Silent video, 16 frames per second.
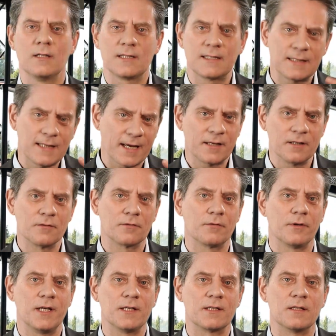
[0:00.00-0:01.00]
second
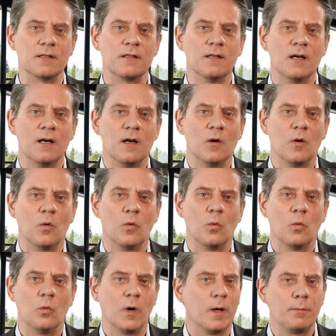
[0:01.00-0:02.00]
reason
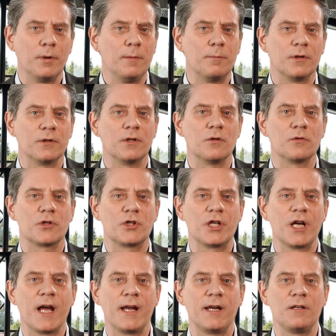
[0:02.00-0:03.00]
why people don't
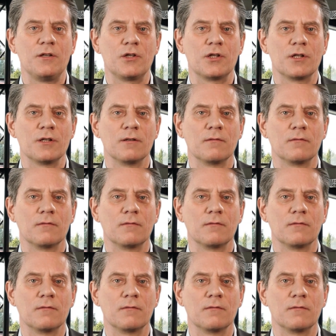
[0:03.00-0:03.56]
change,